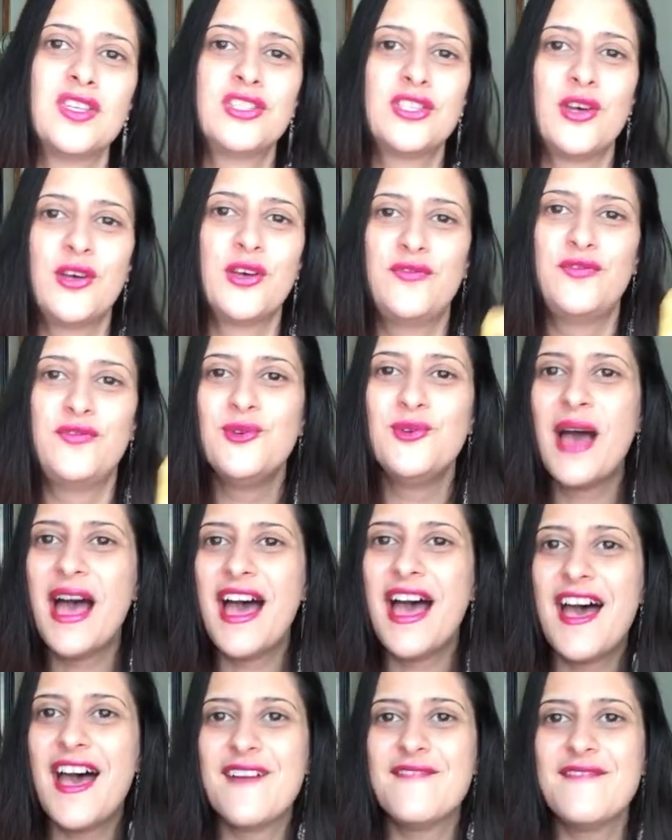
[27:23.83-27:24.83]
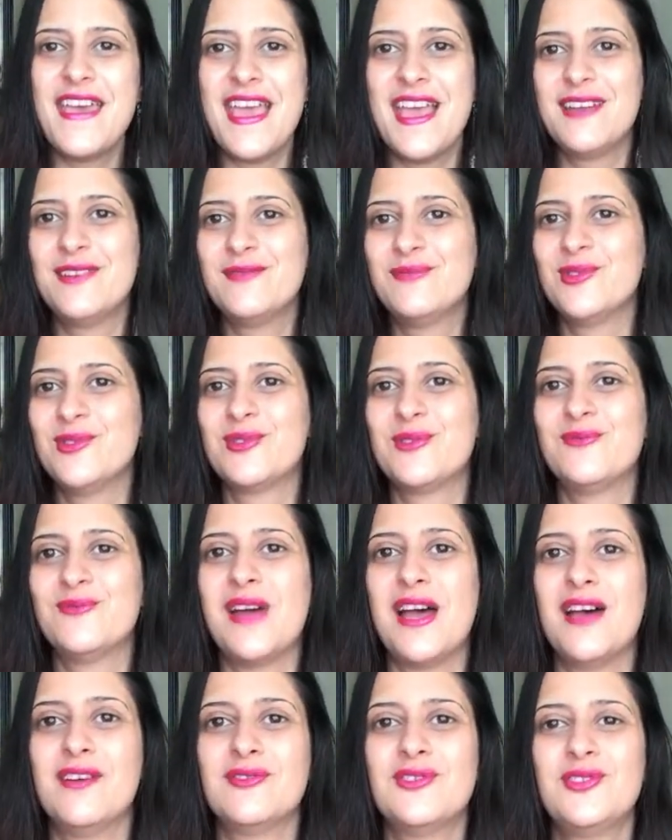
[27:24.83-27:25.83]
So if you have animals
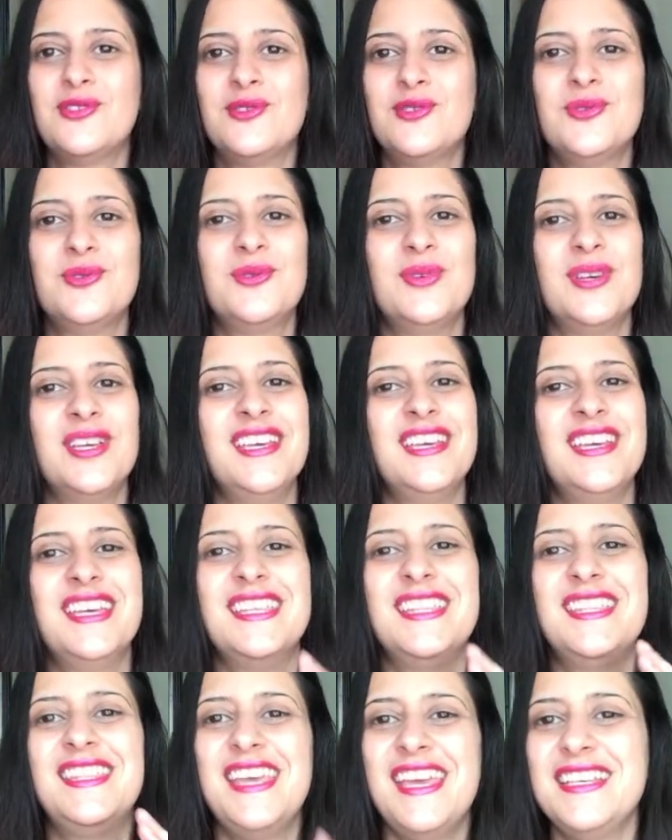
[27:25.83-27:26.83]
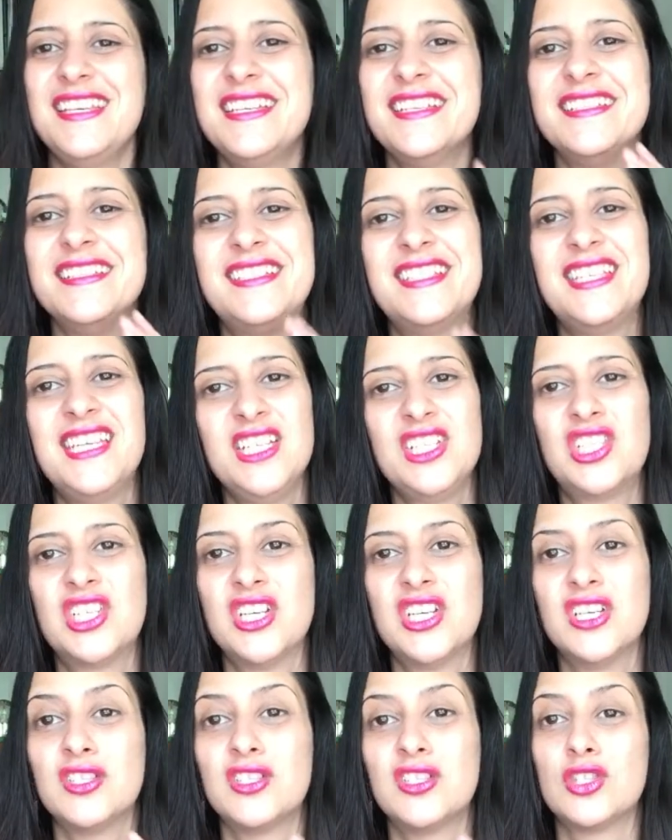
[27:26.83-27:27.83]
around you, they can
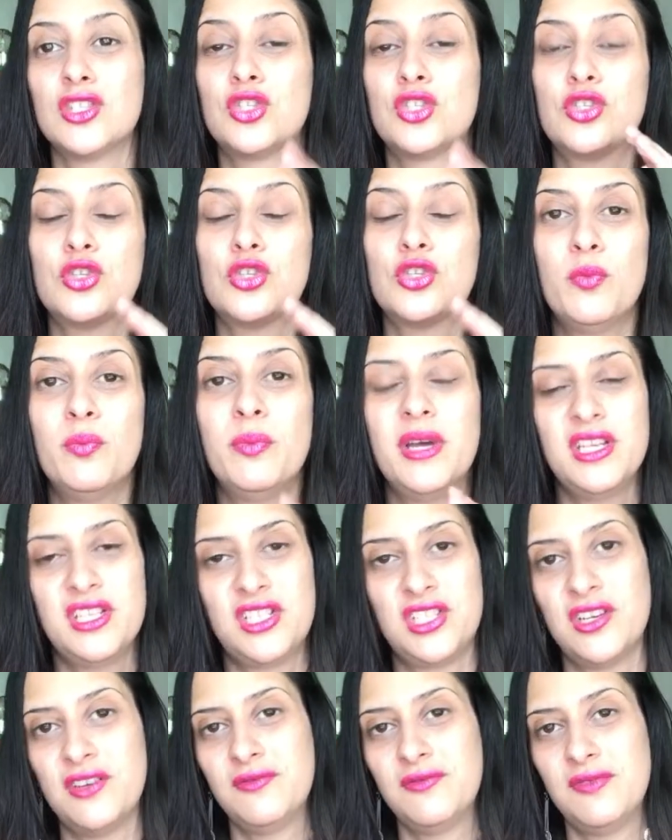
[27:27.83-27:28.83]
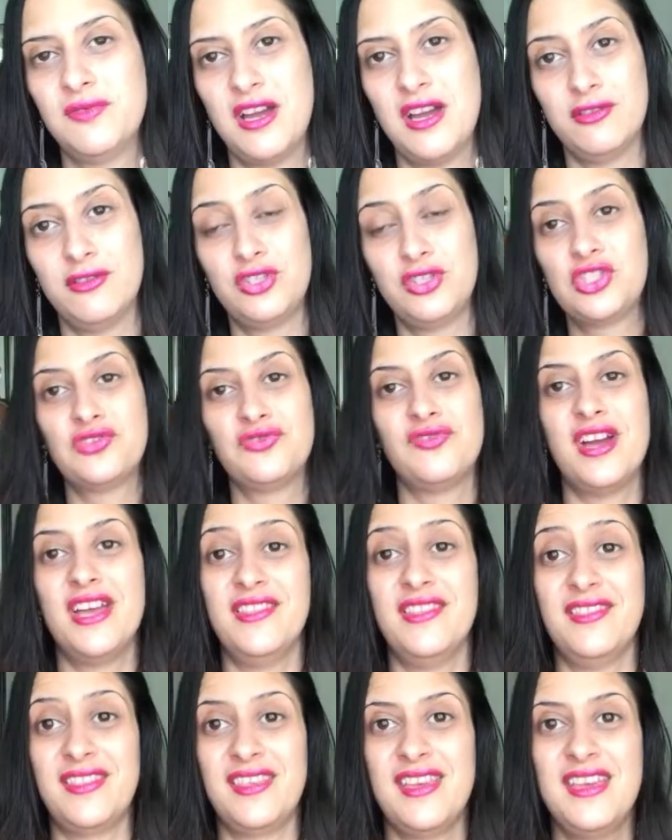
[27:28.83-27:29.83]
teach us so much around
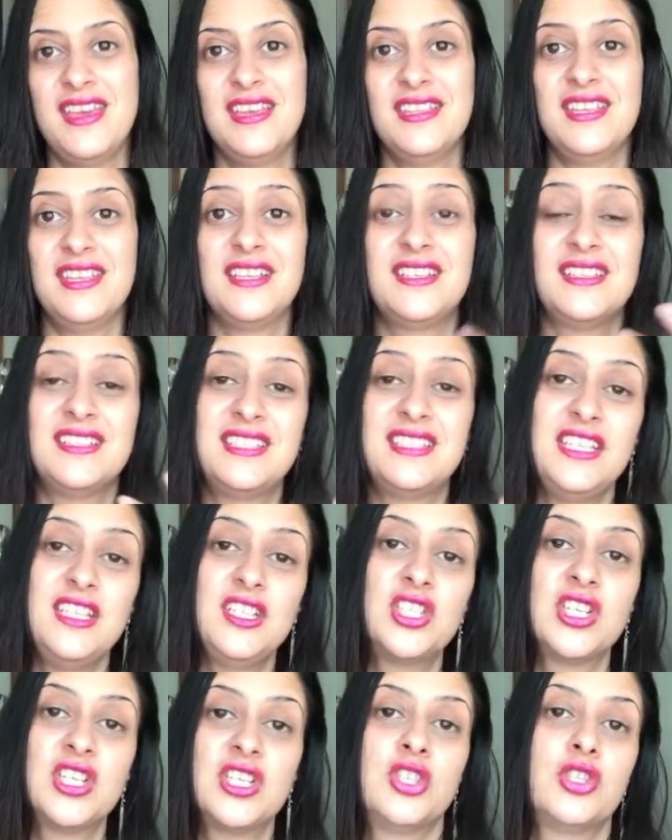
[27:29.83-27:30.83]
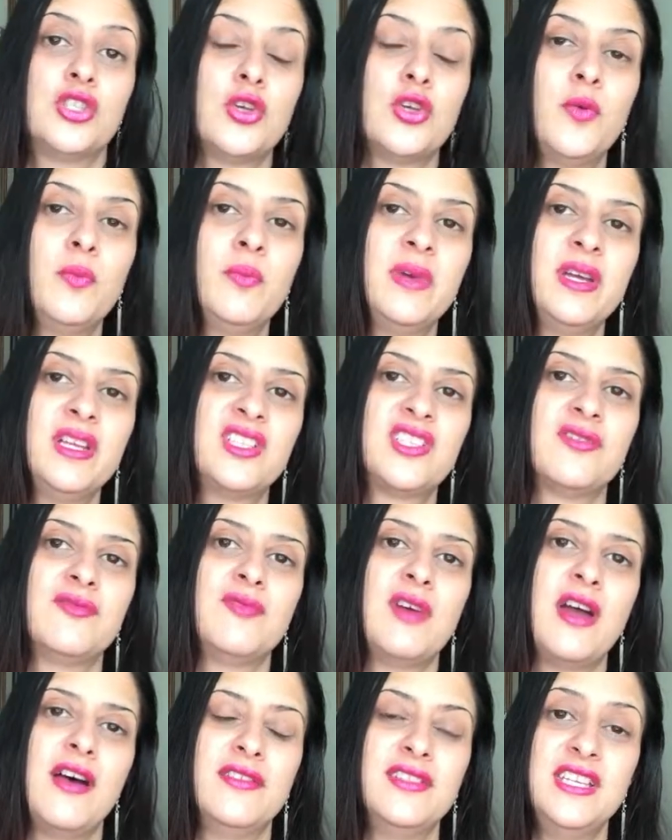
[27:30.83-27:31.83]
strength. They could teach us so much
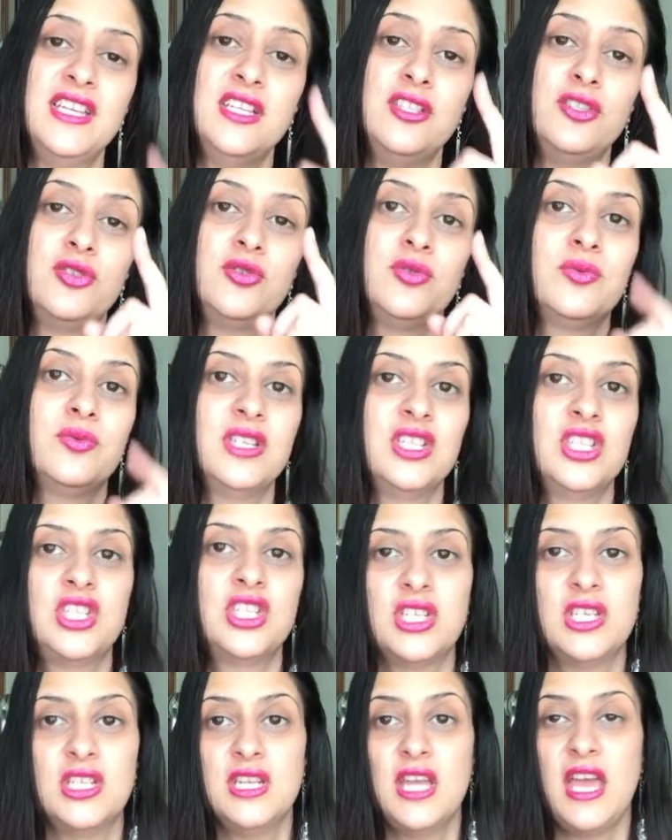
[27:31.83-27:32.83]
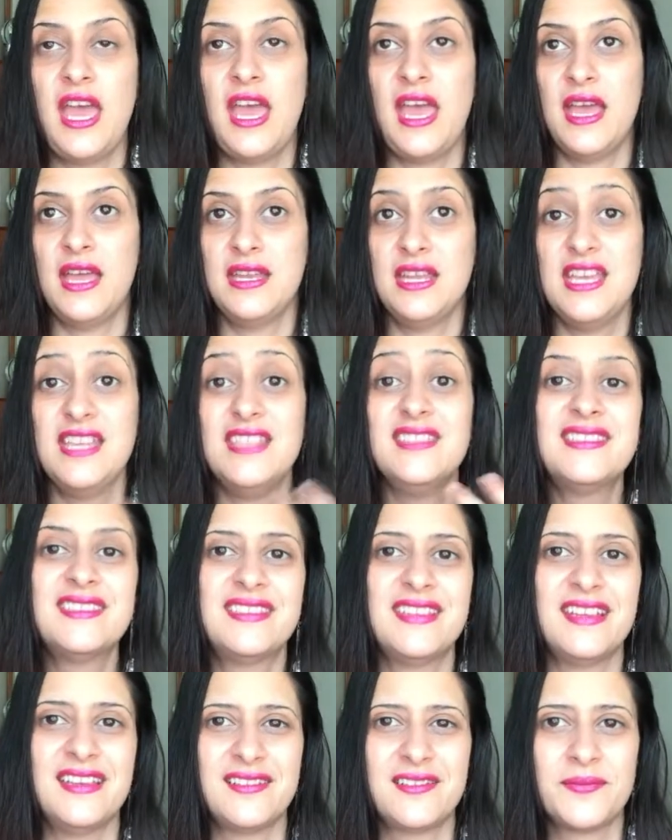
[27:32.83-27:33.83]
around intuition and
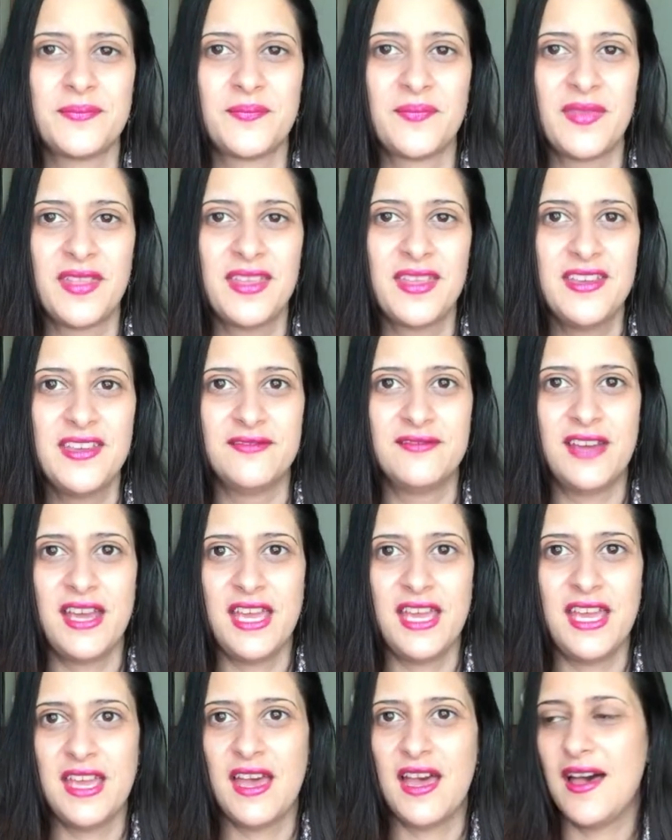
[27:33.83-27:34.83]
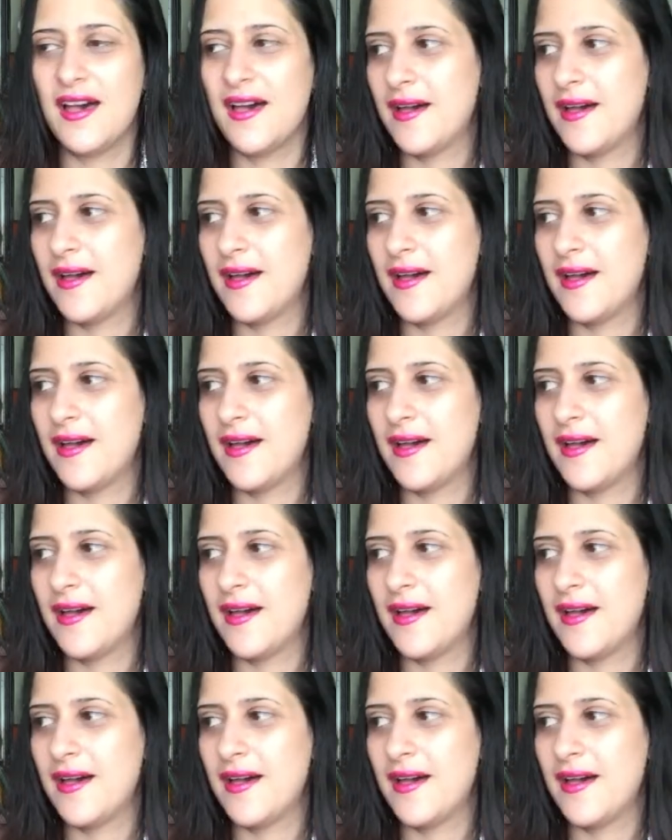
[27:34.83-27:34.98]
instinct, right?